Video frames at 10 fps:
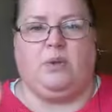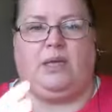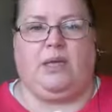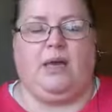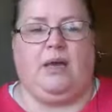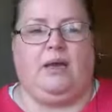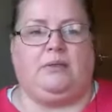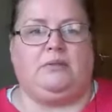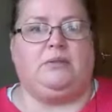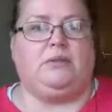week,
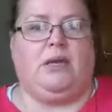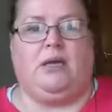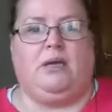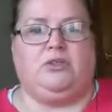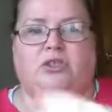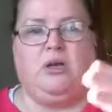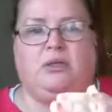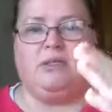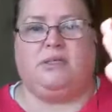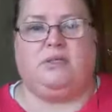and
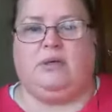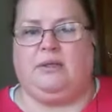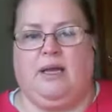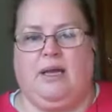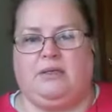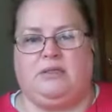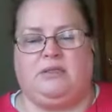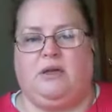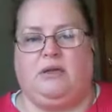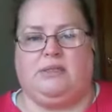John is doing
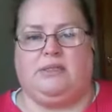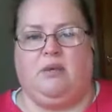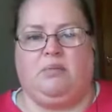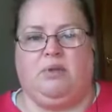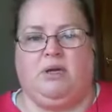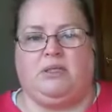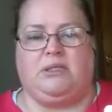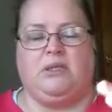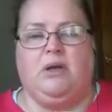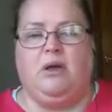that on the same
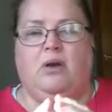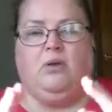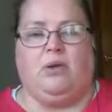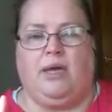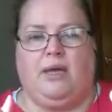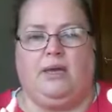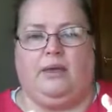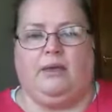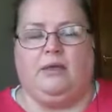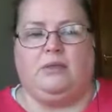night.
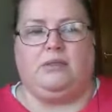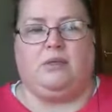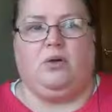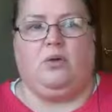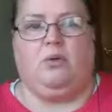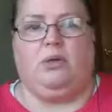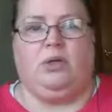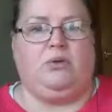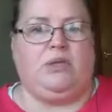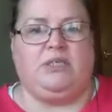Okay, so
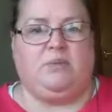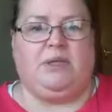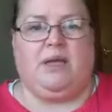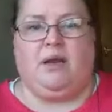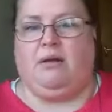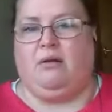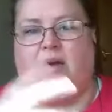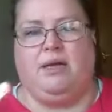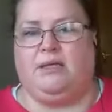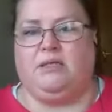you need to be there
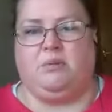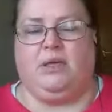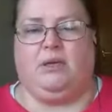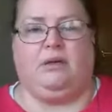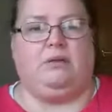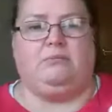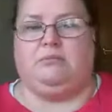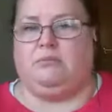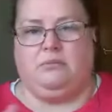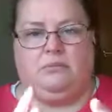and I need to be here.
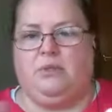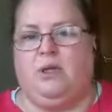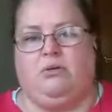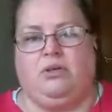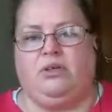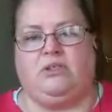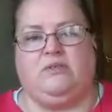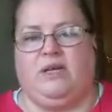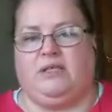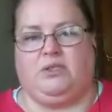You can
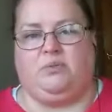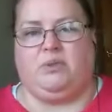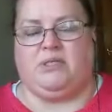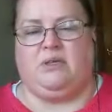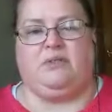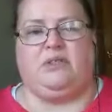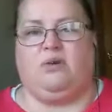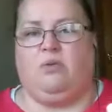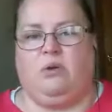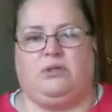divide it up yourselves. You
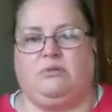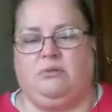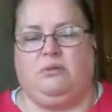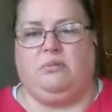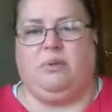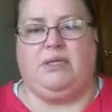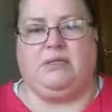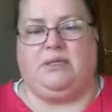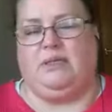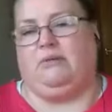know what you
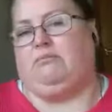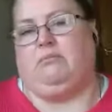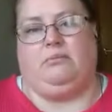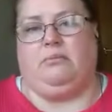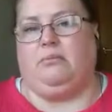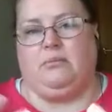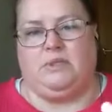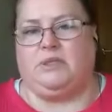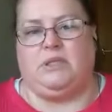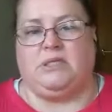basically,
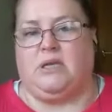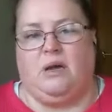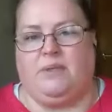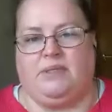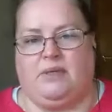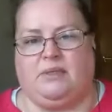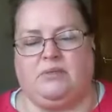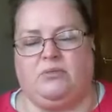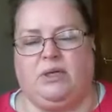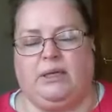it's common
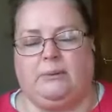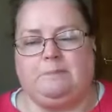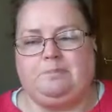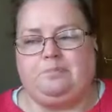sense, really.